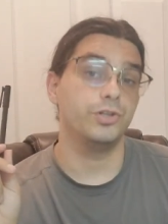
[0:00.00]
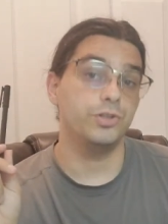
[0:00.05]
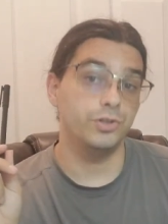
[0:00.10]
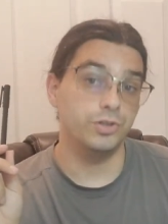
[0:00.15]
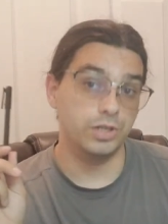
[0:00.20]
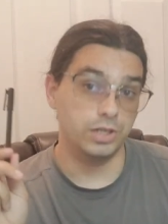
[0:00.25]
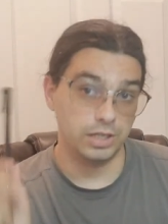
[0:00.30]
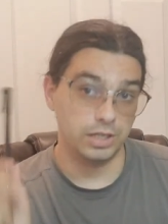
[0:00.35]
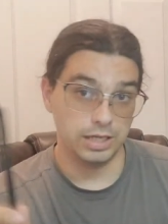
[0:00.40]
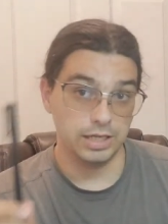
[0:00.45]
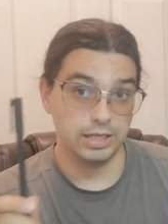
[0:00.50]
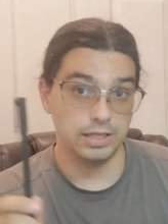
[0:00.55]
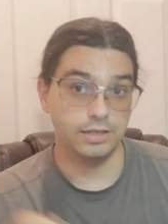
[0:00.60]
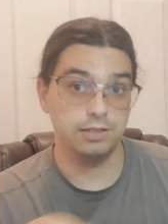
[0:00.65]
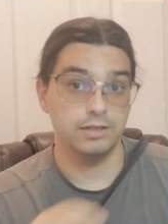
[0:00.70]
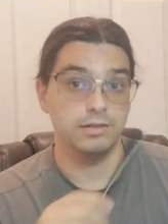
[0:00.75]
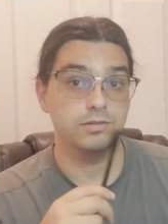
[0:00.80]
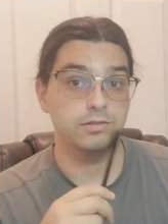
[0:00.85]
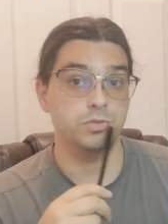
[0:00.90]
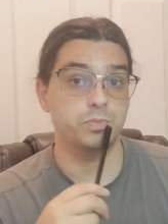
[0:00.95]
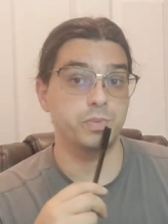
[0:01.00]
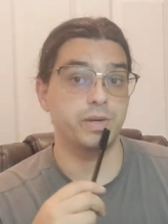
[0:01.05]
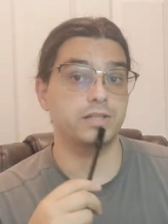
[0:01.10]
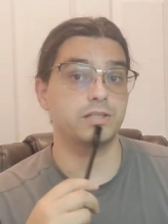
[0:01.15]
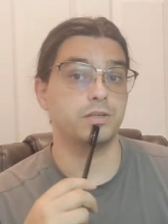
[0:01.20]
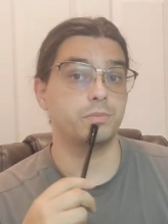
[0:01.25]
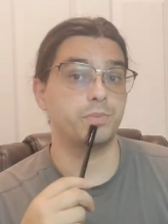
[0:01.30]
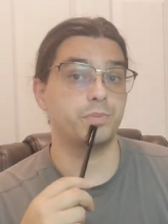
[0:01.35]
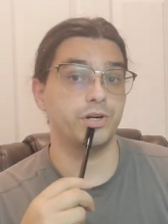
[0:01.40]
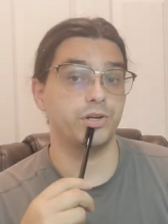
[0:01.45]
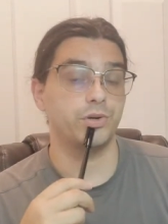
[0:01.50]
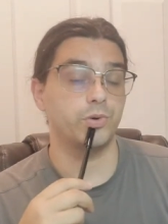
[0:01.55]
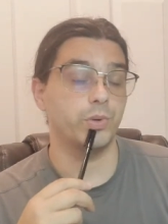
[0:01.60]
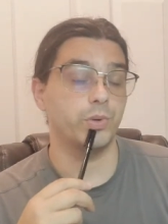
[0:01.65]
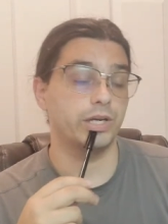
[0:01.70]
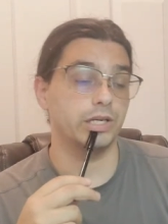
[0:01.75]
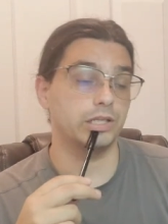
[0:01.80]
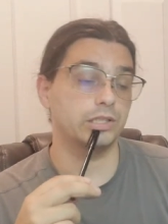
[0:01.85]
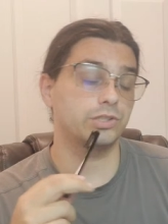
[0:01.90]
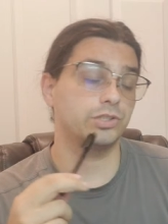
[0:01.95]
you could get inspected pretty
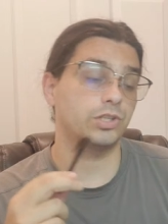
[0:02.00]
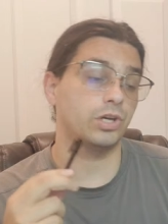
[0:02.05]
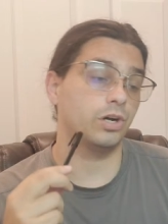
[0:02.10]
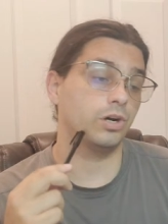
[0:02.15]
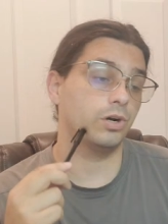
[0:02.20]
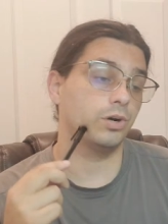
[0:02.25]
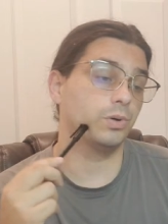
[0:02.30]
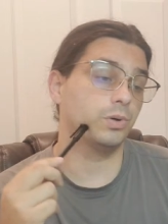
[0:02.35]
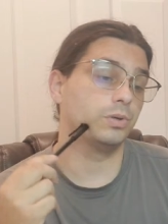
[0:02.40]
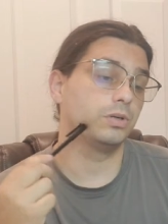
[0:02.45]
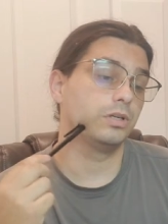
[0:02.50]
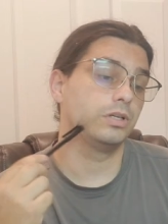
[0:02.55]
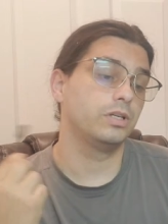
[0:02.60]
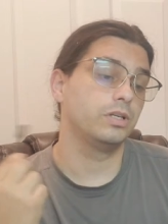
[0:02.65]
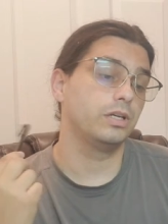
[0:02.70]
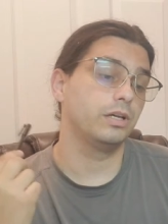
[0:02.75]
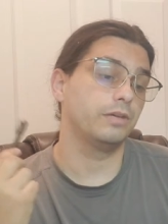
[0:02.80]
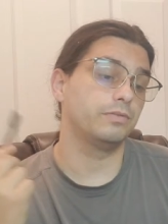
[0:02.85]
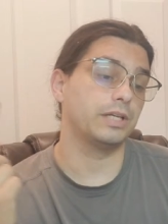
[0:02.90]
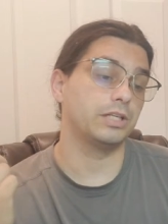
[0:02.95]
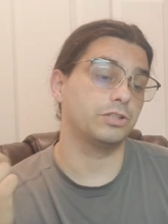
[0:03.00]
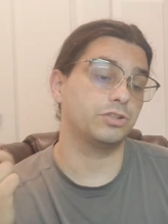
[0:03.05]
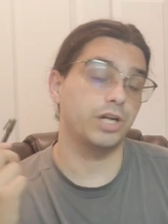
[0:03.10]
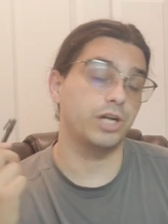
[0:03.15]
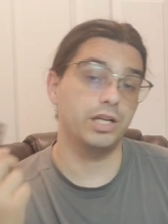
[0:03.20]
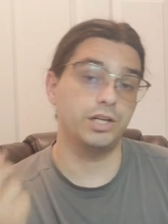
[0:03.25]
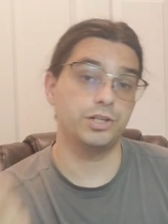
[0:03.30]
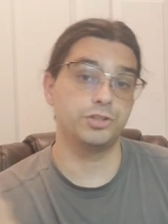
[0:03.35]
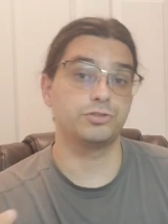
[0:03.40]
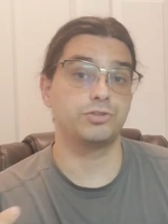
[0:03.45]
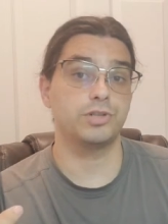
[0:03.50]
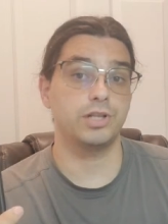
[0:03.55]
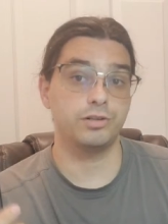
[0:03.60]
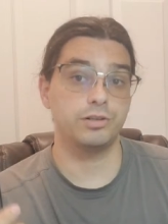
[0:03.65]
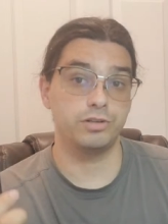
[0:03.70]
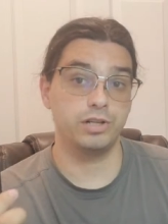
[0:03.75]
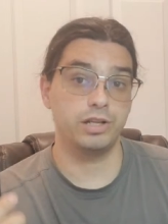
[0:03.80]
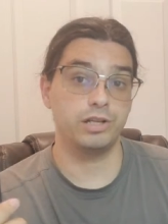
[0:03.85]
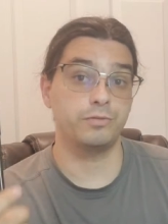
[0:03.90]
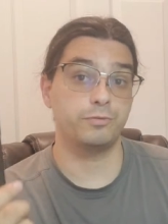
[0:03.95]
quick. So if that trailer's really,
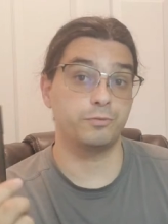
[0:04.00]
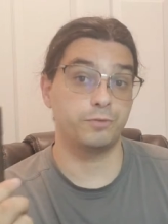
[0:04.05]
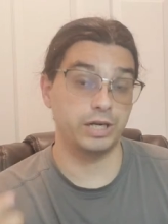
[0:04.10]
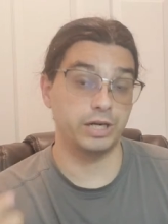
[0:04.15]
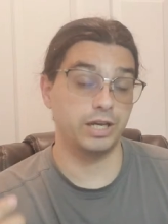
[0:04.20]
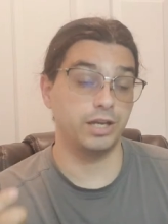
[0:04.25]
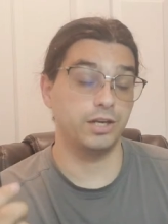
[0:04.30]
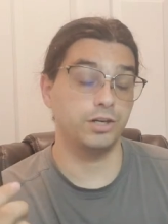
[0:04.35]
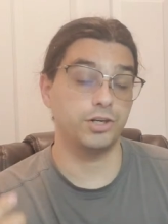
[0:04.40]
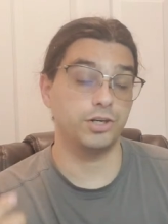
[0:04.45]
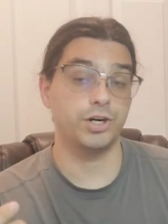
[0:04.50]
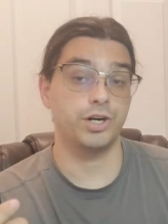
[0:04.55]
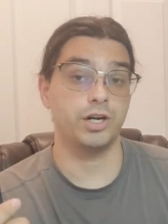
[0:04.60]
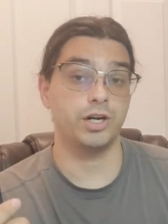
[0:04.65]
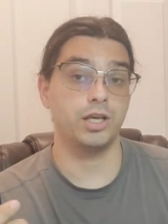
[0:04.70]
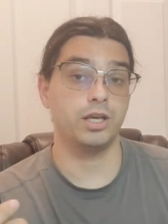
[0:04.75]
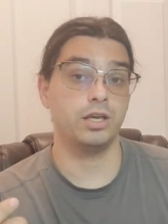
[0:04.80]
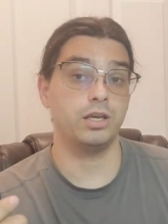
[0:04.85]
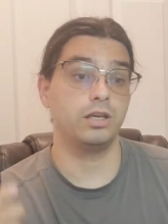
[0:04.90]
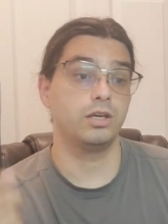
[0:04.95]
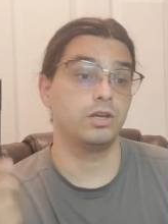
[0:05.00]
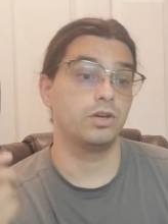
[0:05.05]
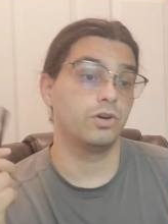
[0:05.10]
really freaking dirty